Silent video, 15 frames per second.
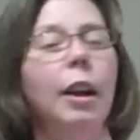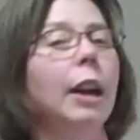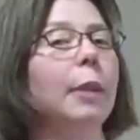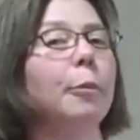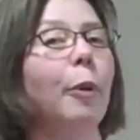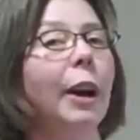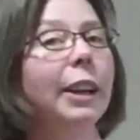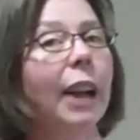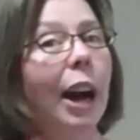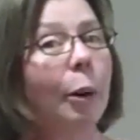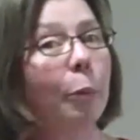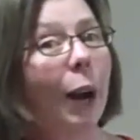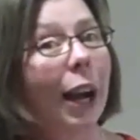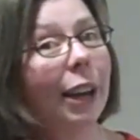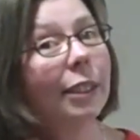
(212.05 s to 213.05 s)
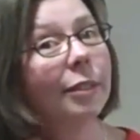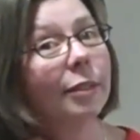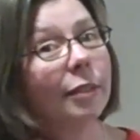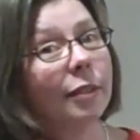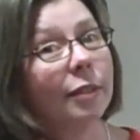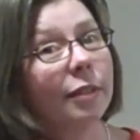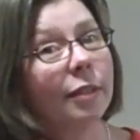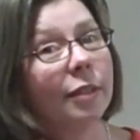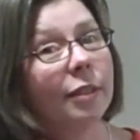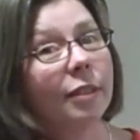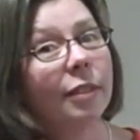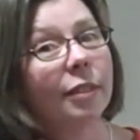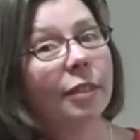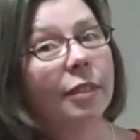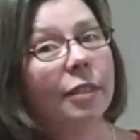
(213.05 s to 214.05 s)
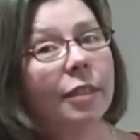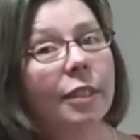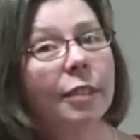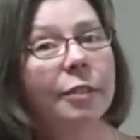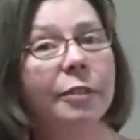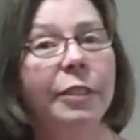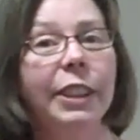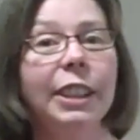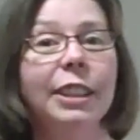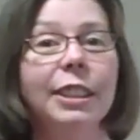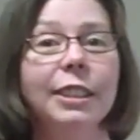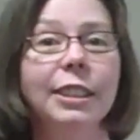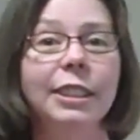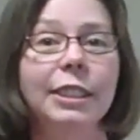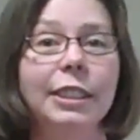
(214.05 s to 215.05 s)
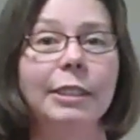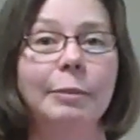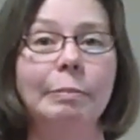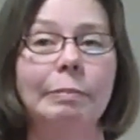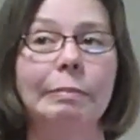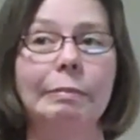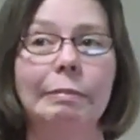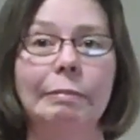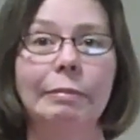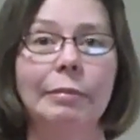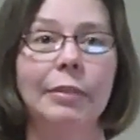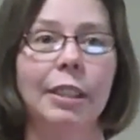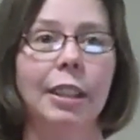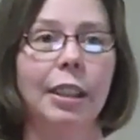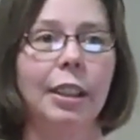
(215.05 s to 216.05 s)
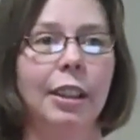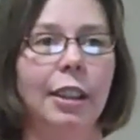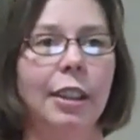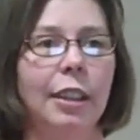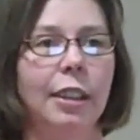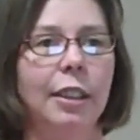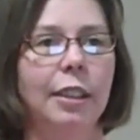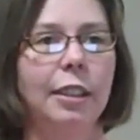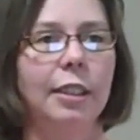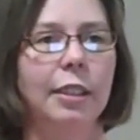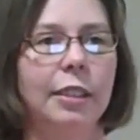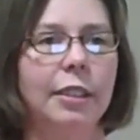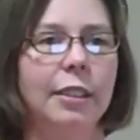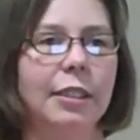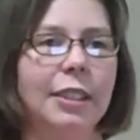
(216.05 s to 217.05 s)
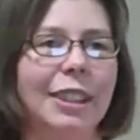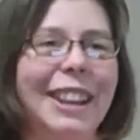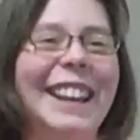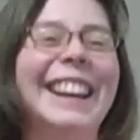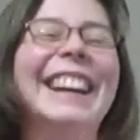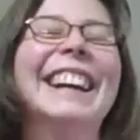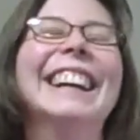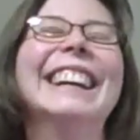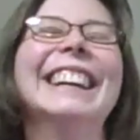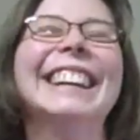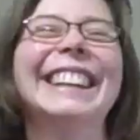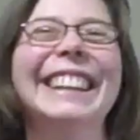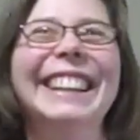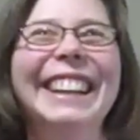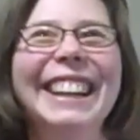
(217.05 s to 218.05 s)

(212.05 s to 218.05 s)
Why not what? Fields. Fields? Like, like in a regular fields? database.